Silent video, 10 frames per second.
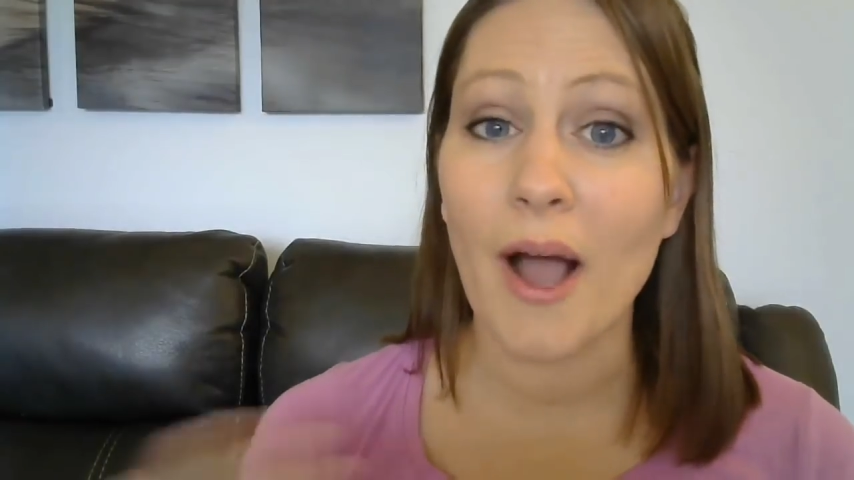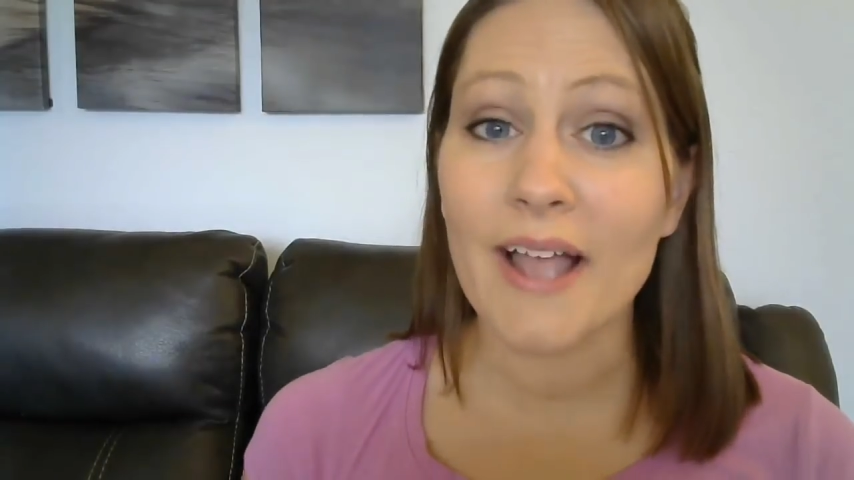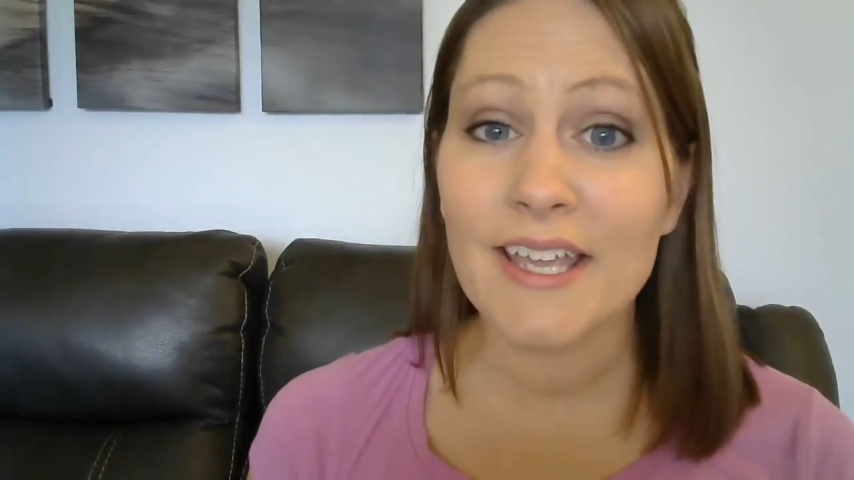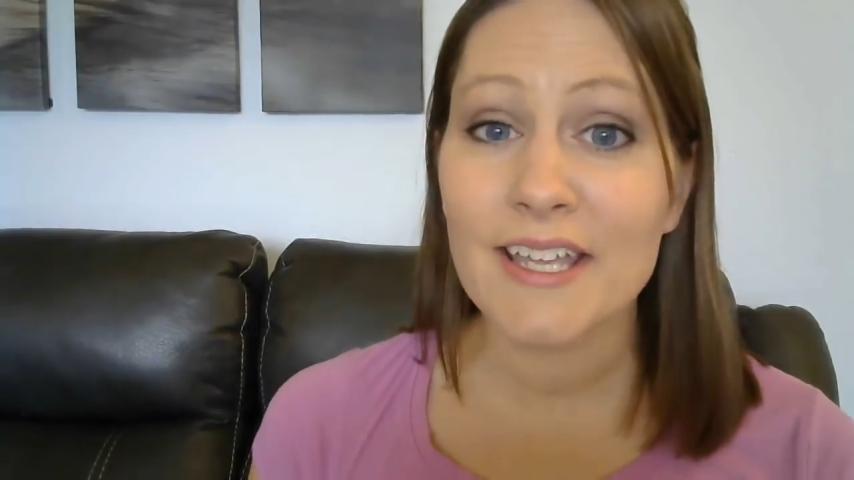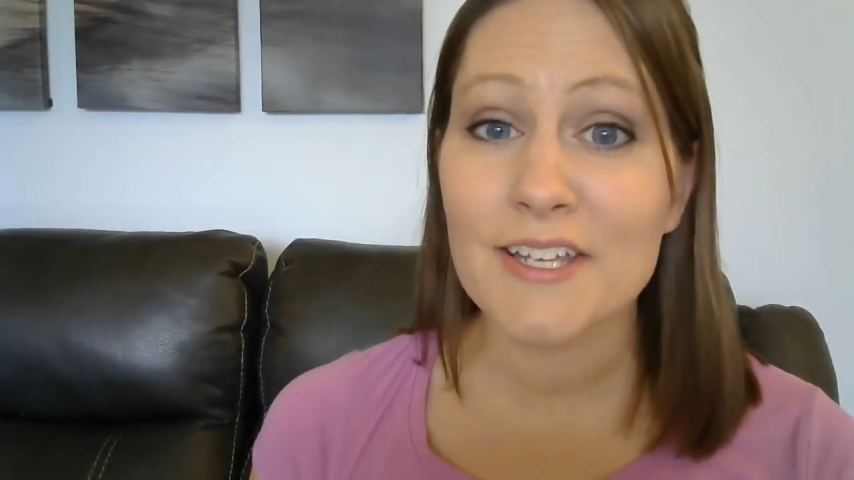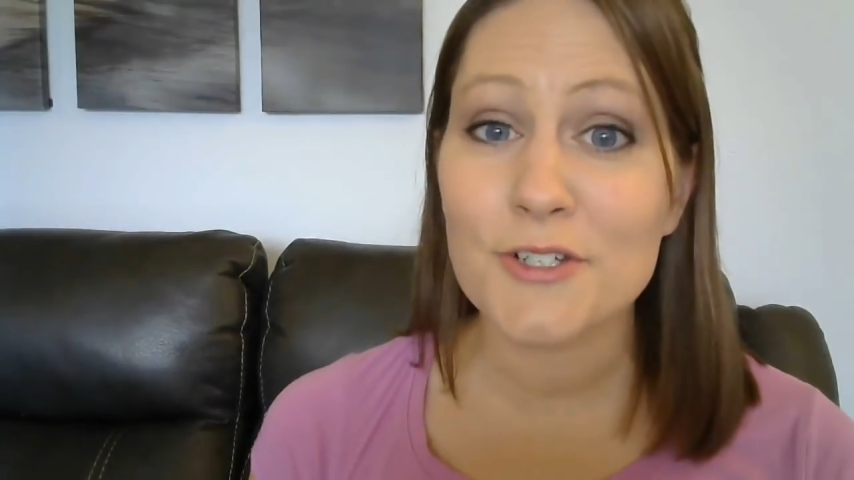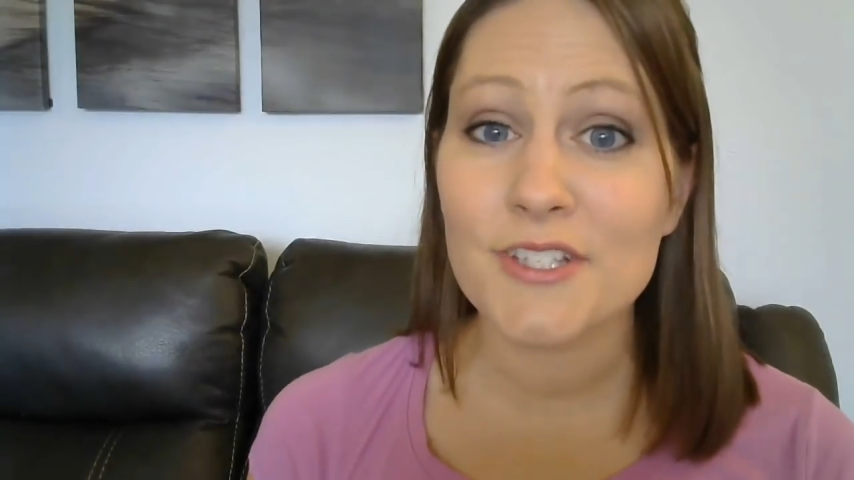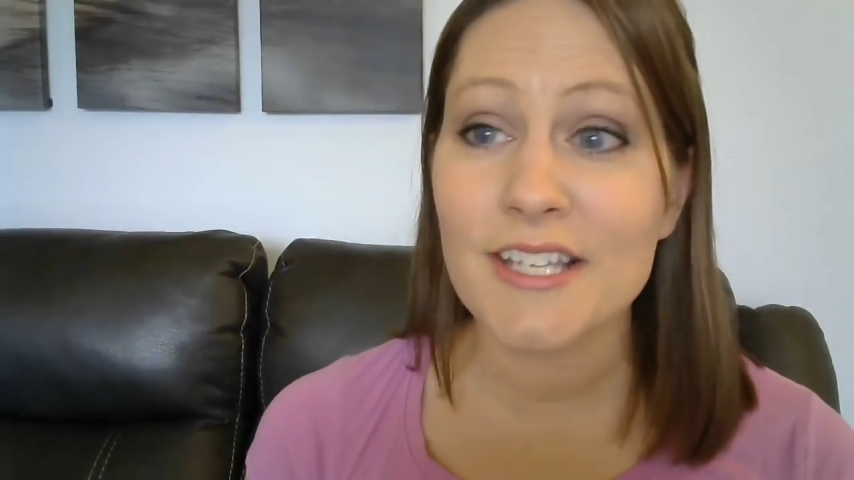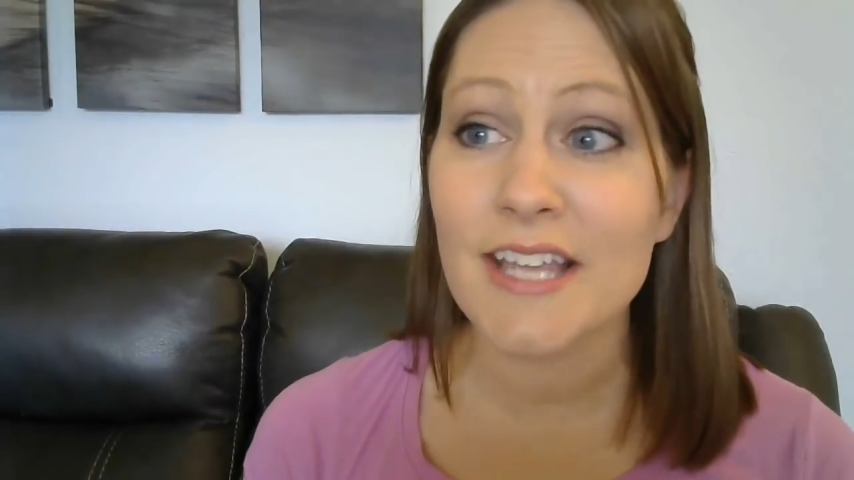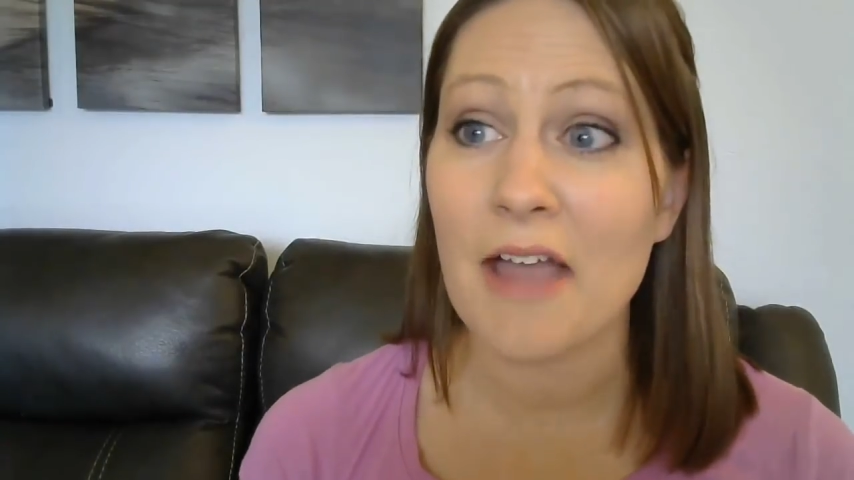why can't he
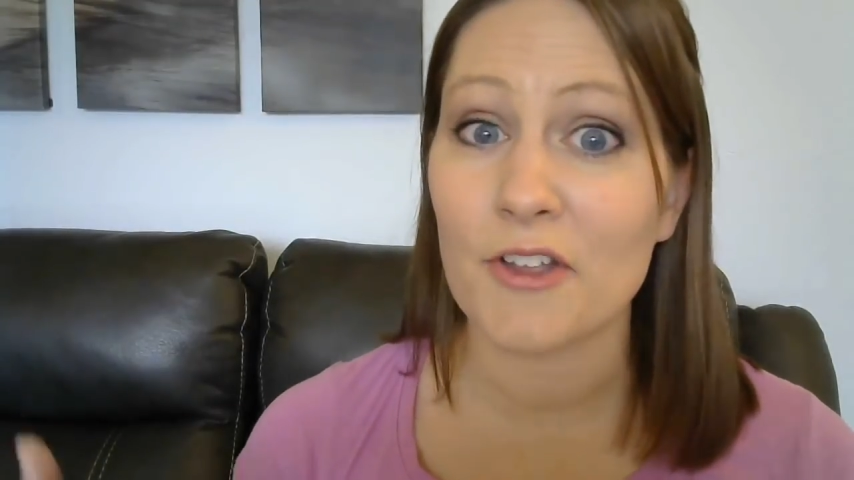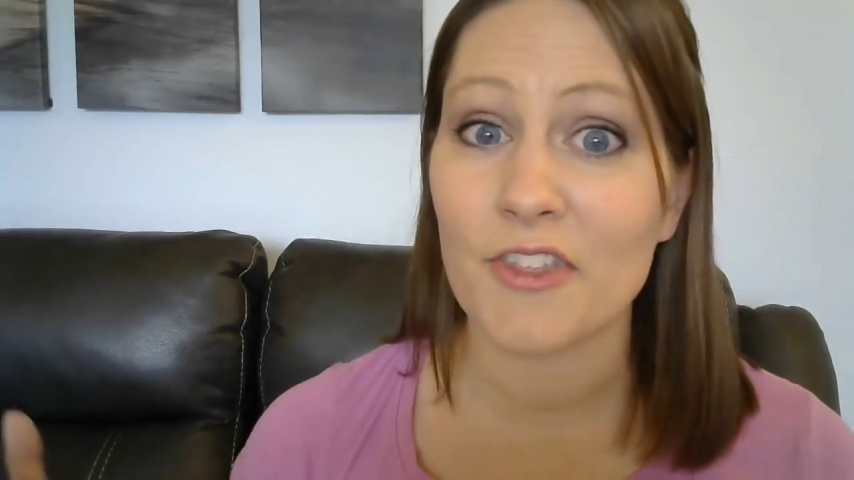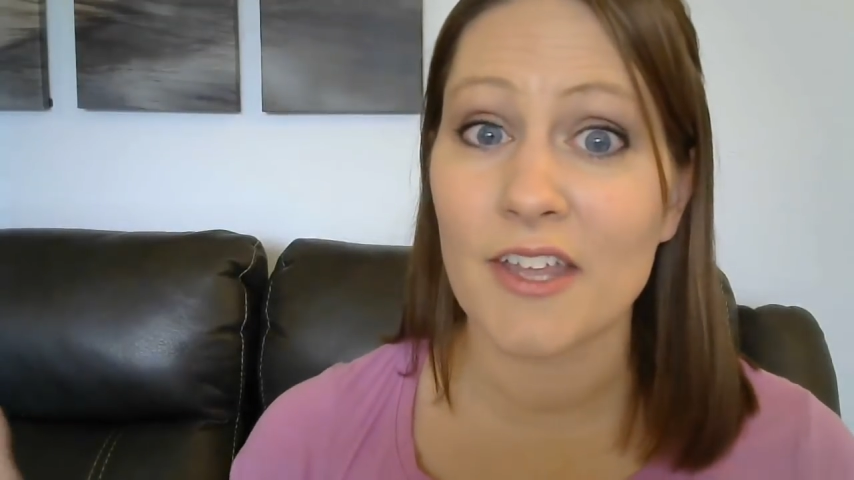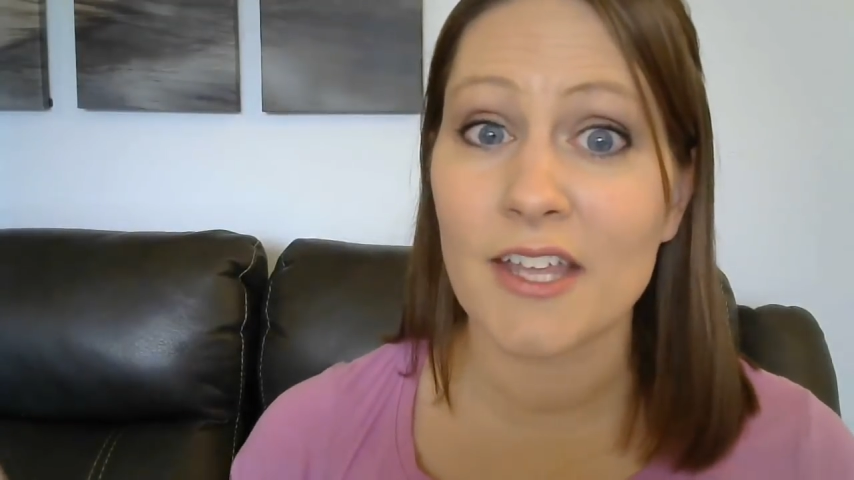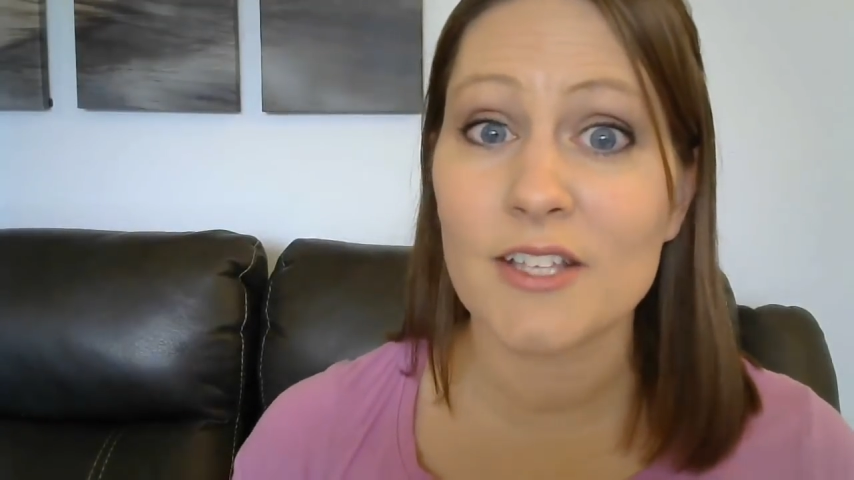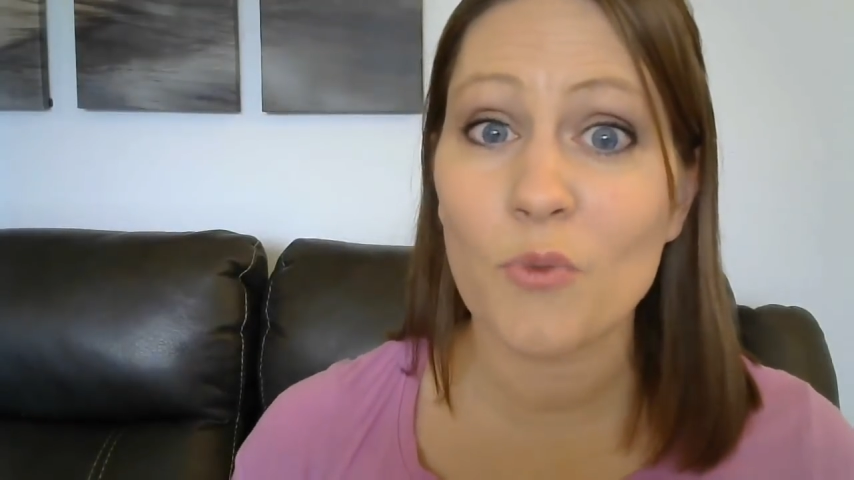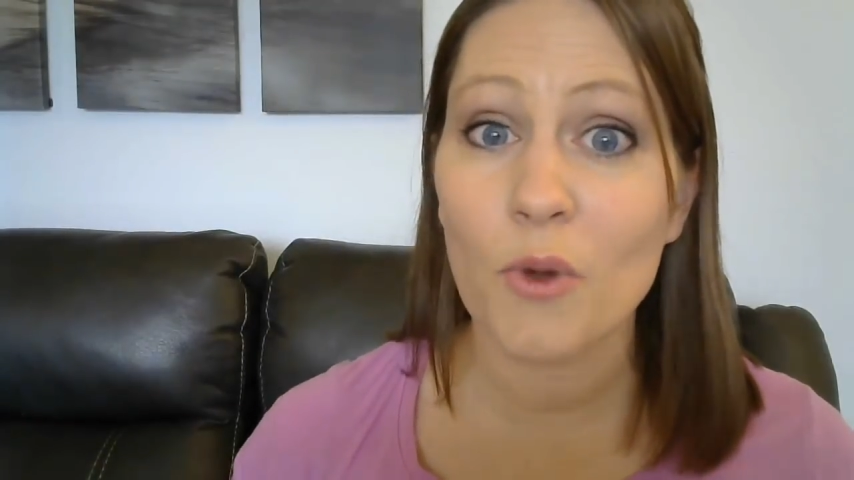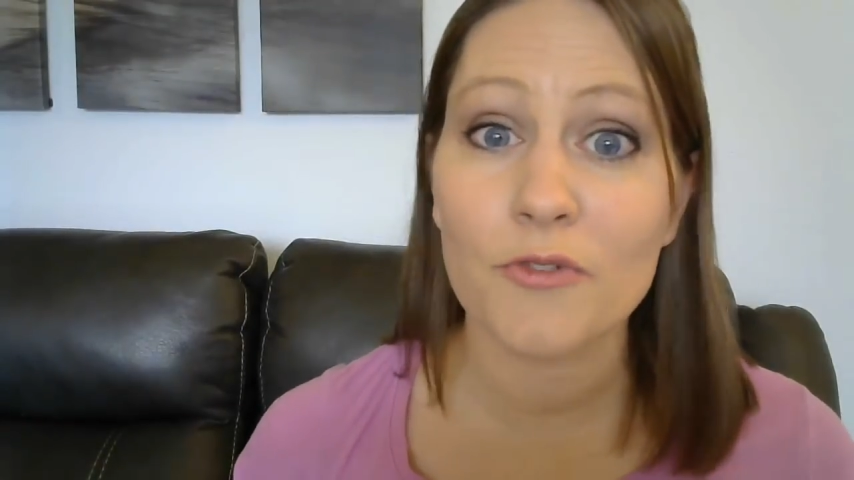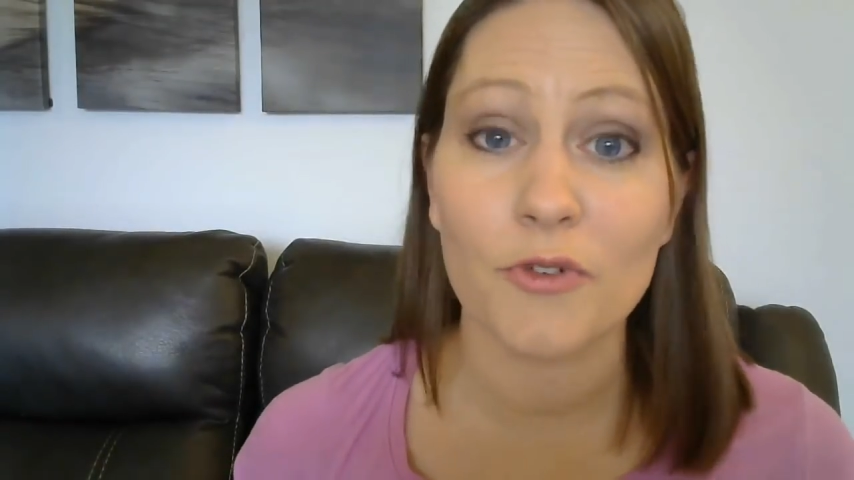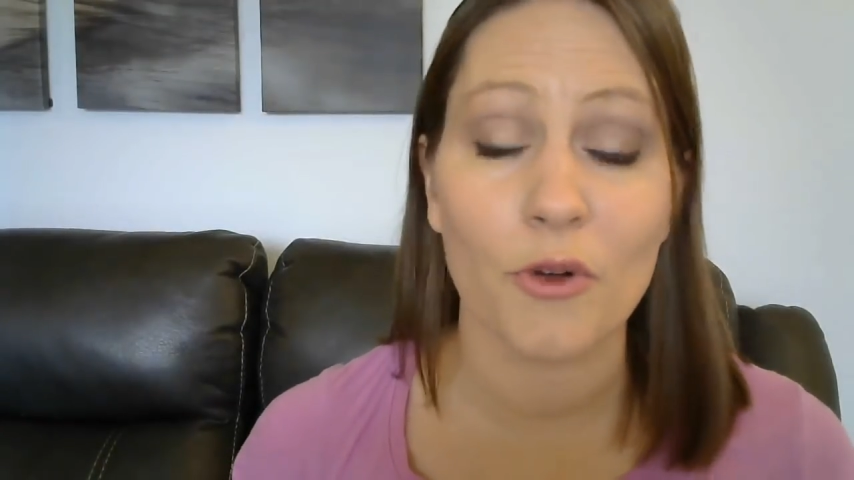just see everything is
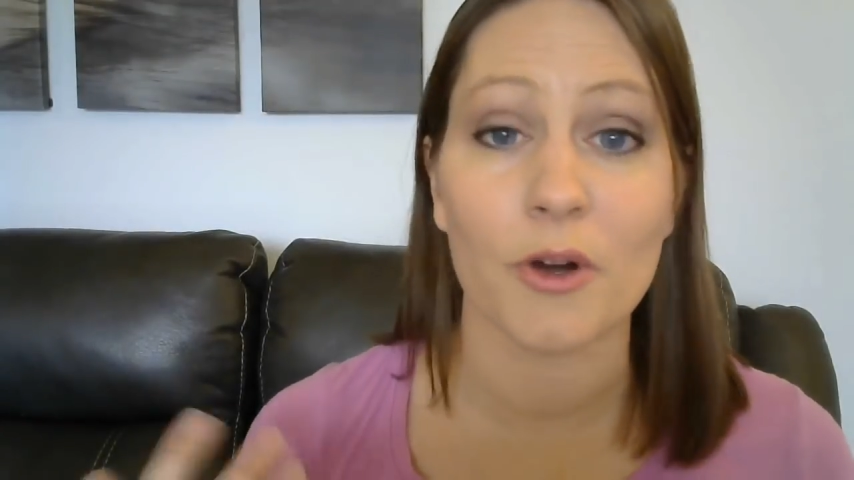wonderful?